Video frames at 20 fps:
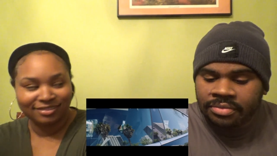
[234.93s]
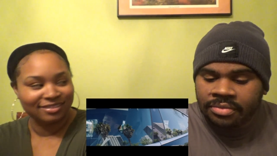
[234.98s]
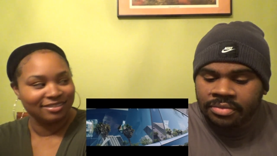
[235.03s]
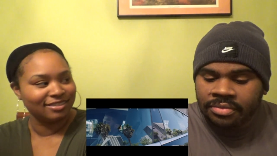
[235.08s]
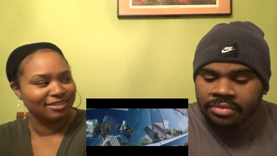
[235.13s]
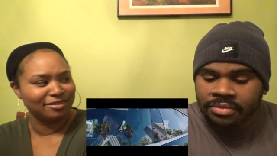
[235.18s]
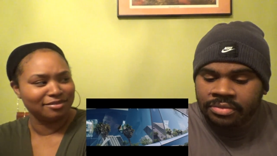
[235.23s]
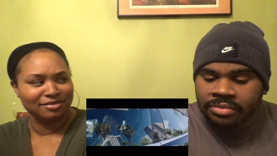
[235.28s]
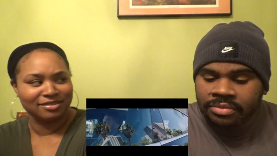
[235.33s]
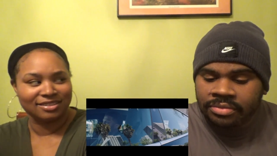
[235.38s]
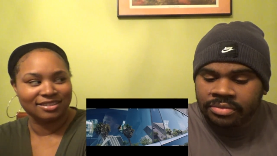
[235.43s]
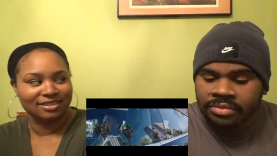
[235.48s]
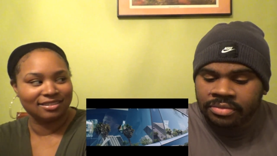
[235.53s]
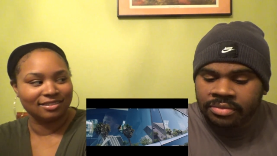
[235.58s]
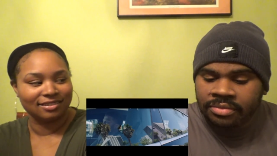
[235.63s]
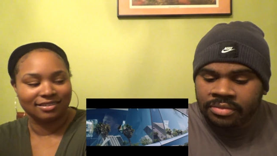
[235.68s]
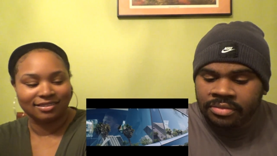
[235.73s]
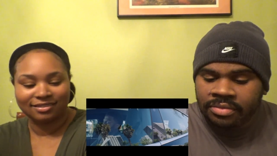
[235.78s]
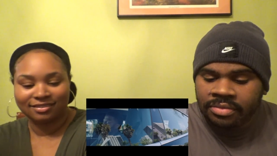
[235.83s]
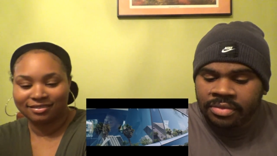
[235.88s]
Speaker 1: What?
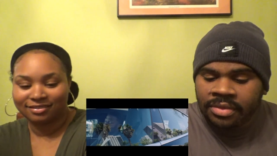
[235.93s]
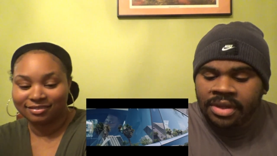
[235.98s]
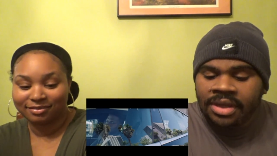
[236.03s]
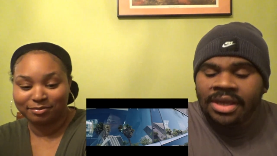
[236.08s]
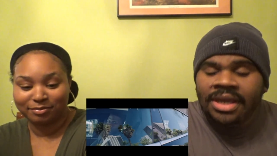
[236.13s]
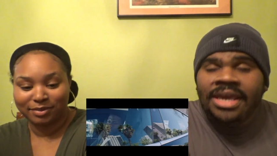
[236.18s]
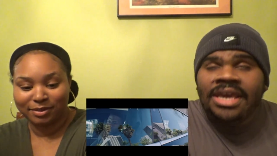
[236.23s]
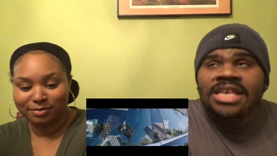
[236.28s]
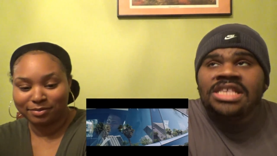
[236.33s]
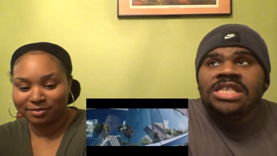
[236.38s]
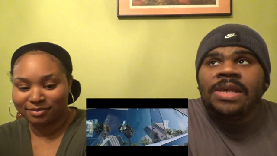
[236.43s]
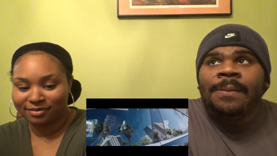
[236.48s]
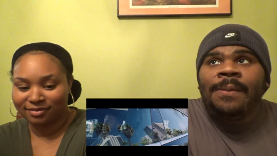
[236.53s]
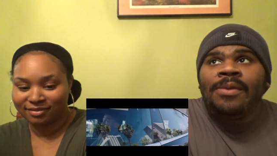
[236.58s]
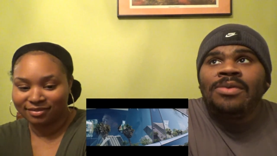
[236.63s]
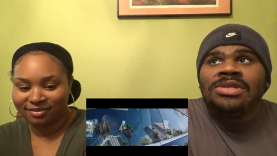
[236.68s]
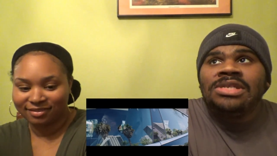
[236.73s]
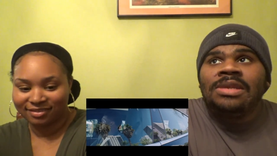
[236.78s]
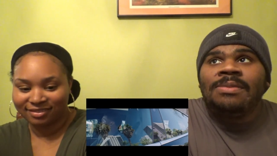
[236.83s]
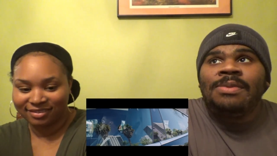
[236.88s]
He's
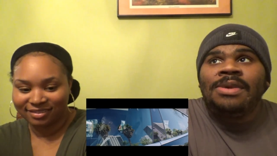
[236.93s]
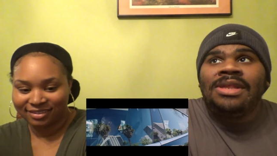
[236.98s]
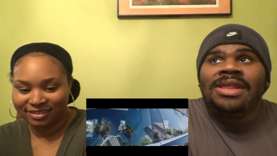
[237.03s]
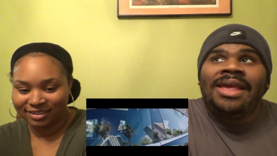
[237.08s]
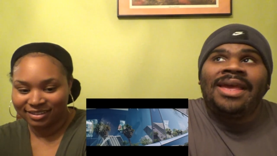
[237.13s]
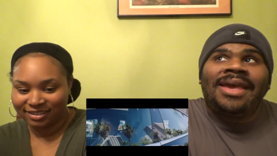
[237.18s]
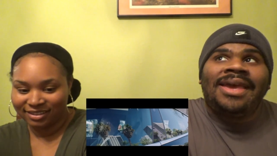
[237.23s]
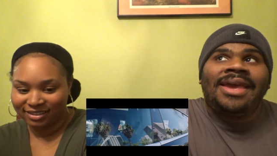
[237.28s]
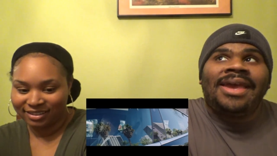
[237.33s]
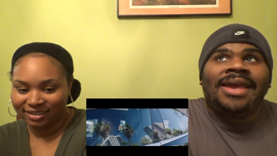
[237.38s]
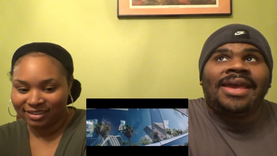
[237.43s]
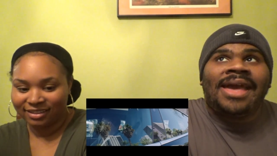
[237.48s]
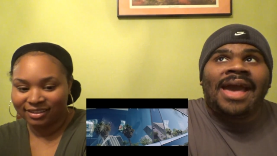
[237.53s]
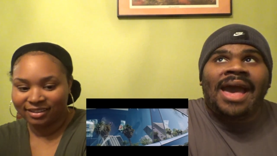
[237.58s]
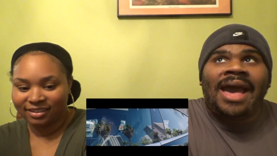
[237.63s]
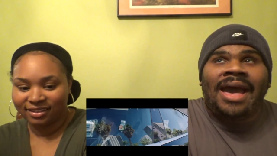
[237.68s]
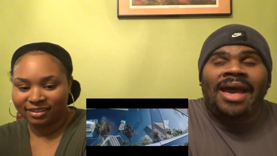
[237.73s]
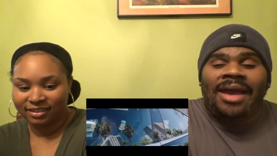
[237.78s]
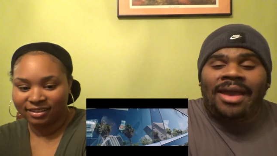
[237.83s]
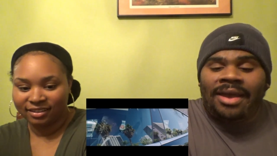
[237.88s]
supposed to be the it
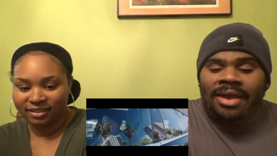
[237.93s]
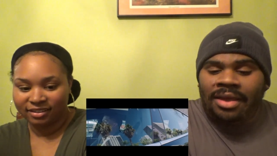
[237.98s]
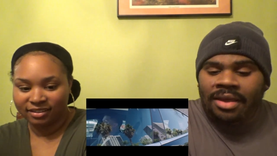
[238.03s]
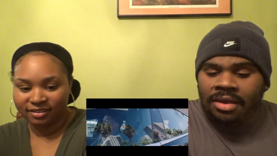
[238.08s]
guy.